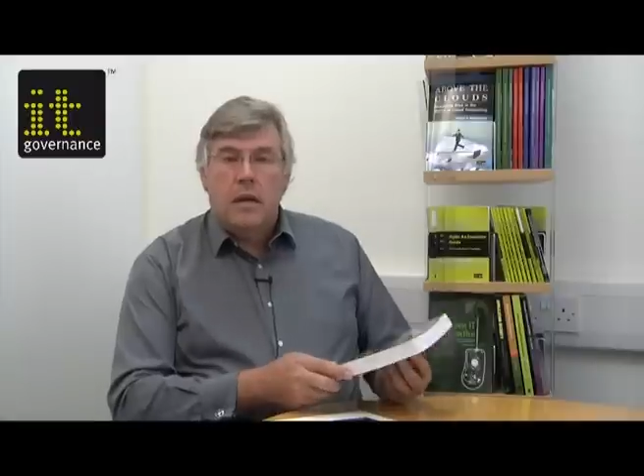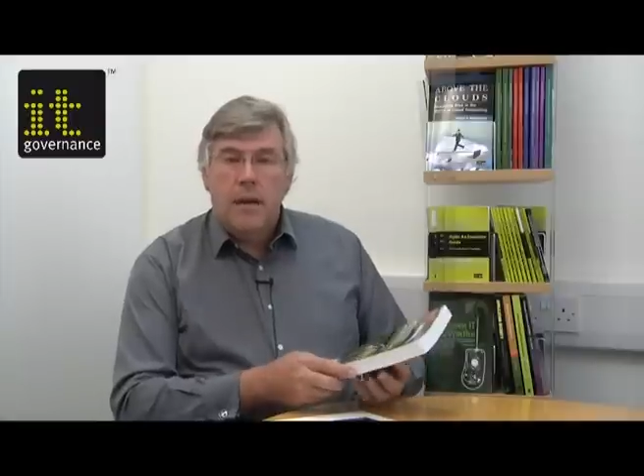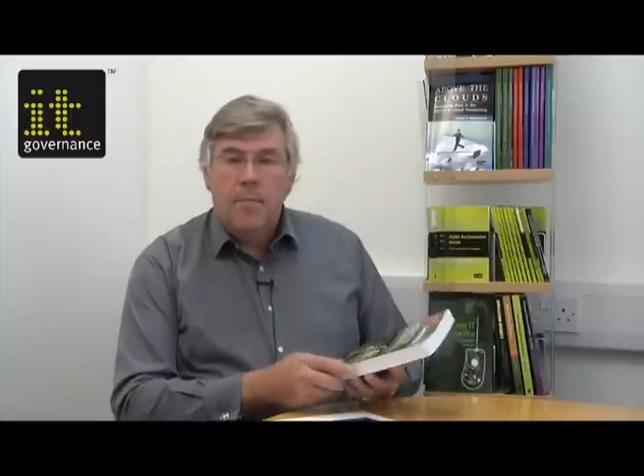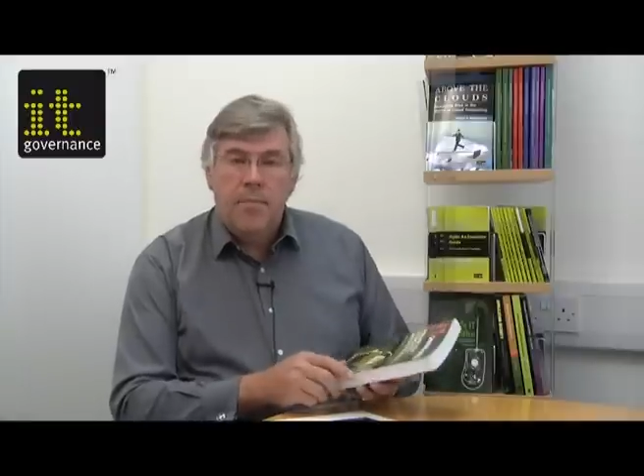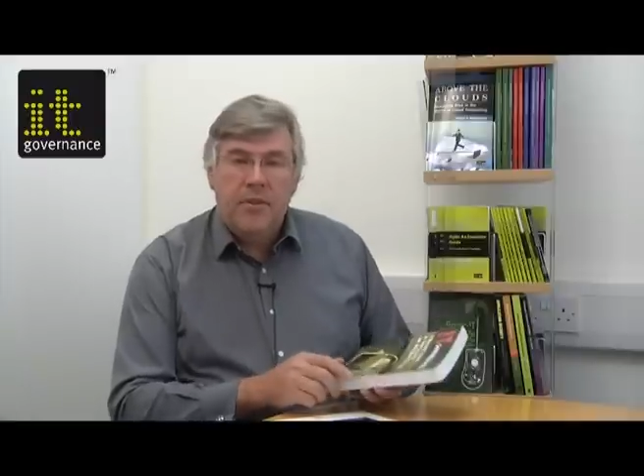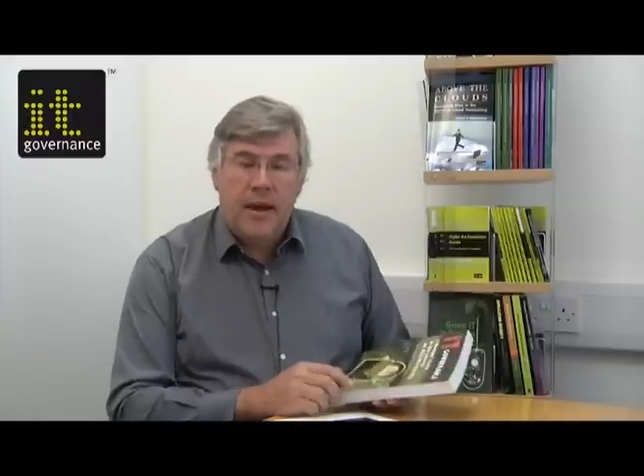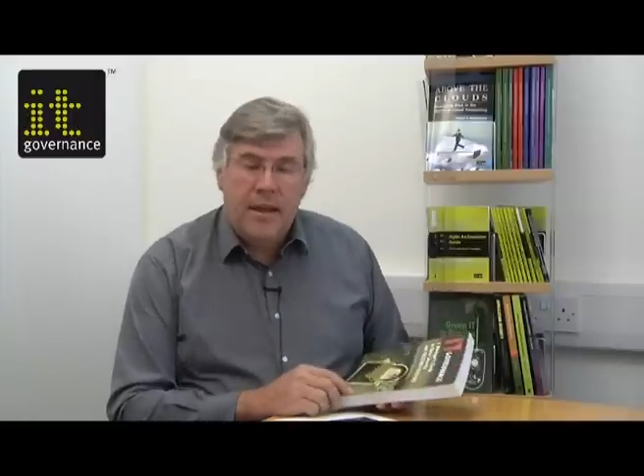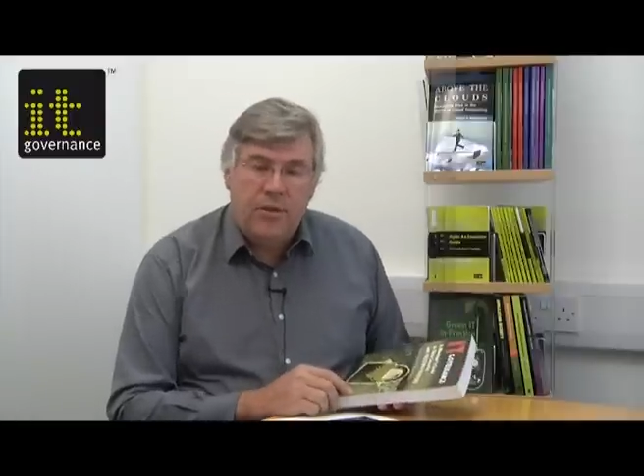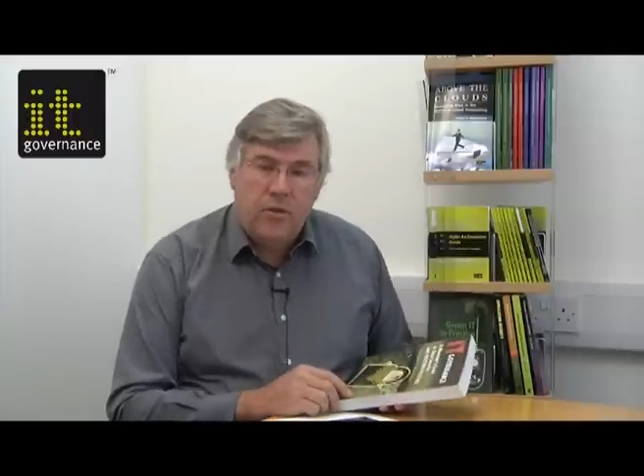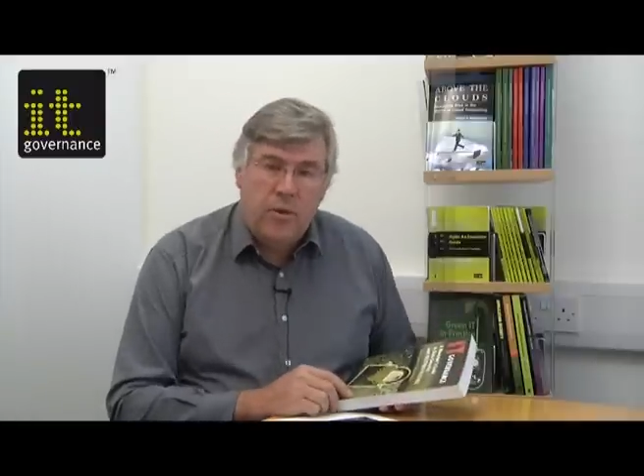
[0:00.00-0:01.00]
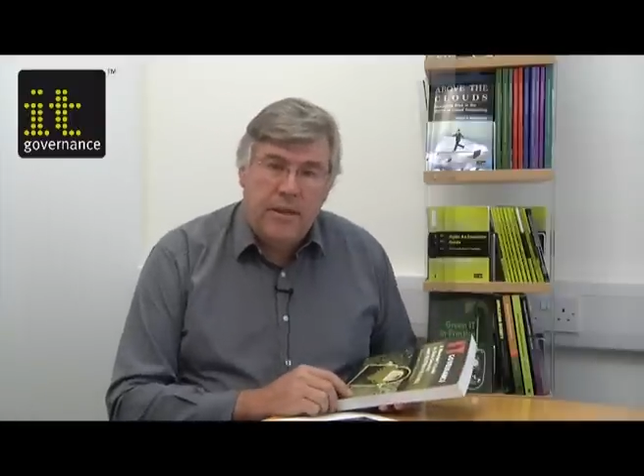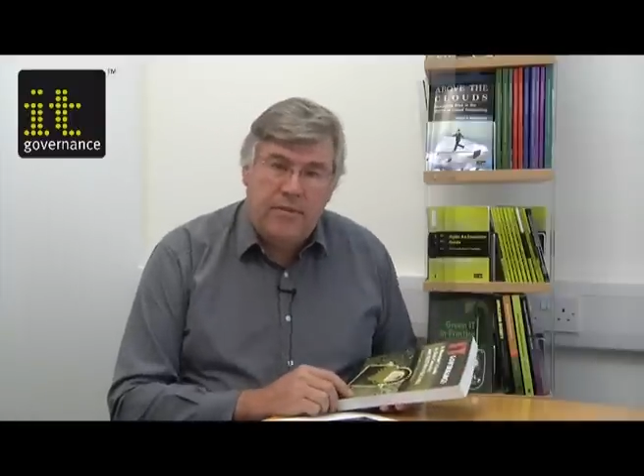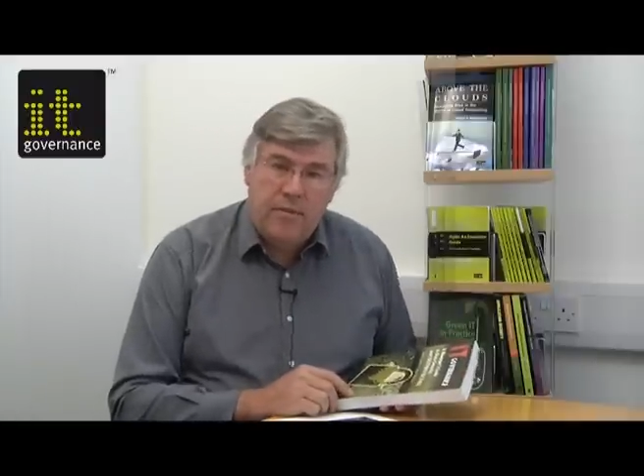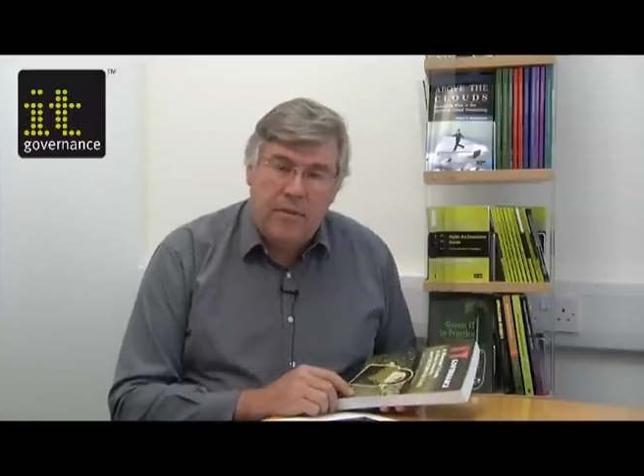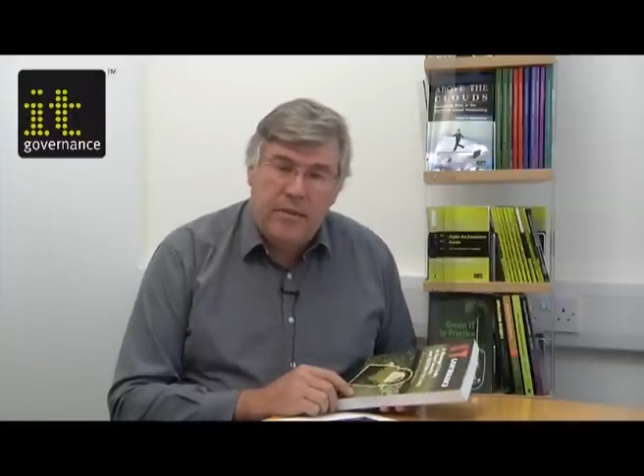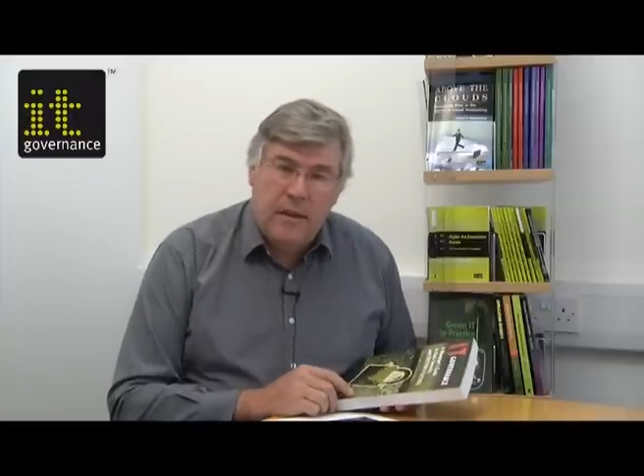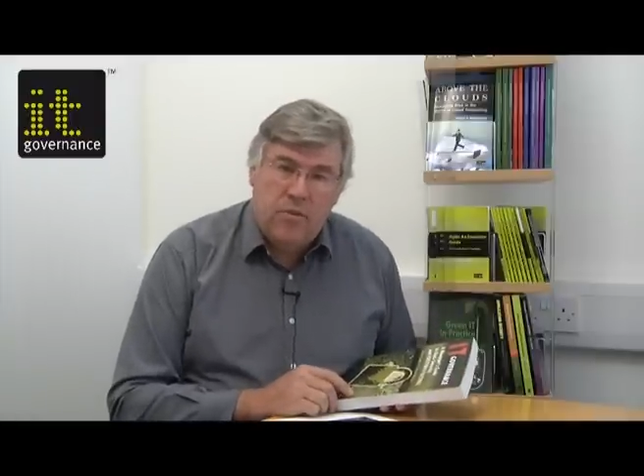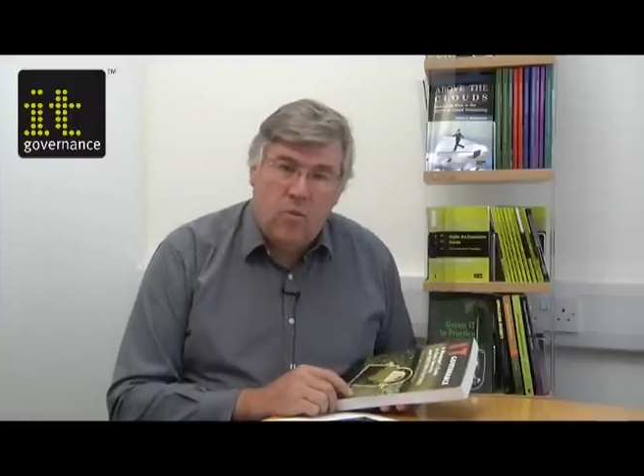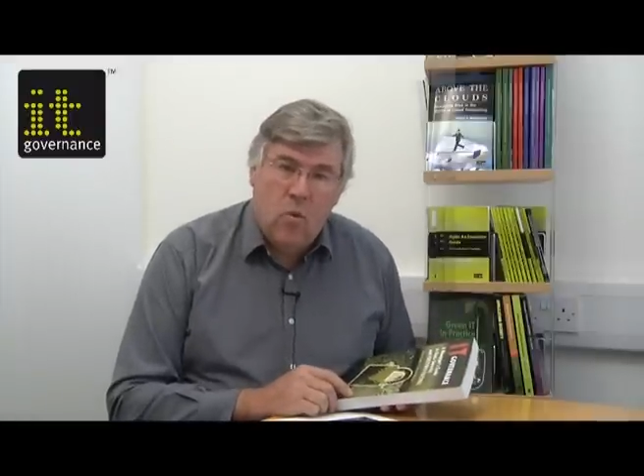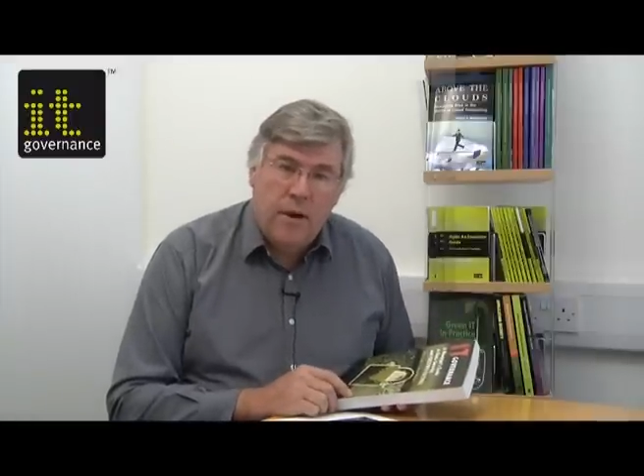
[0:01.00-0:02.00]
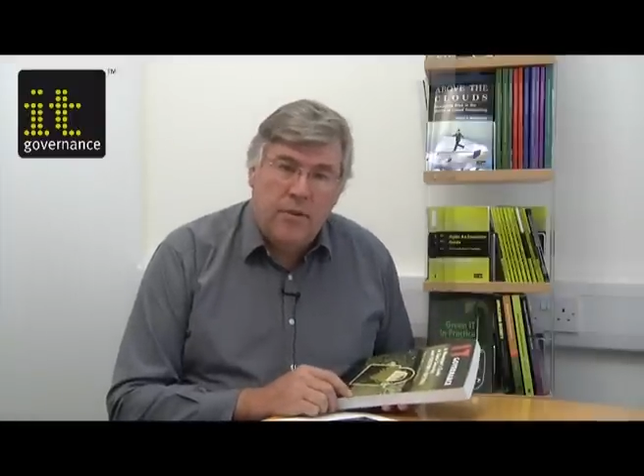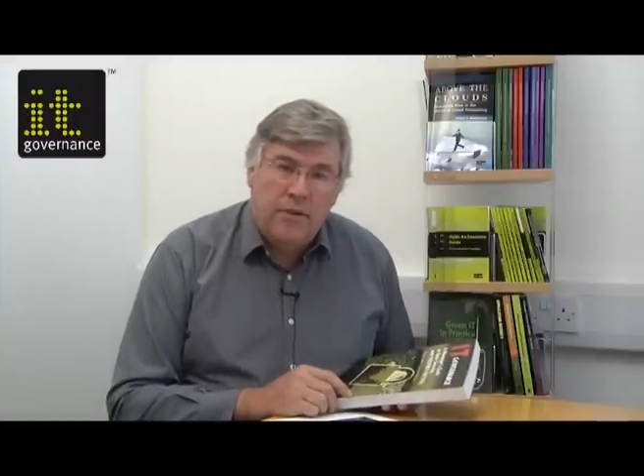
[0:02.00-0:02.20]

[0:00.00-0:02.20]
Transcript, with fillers: Implement ISO 27001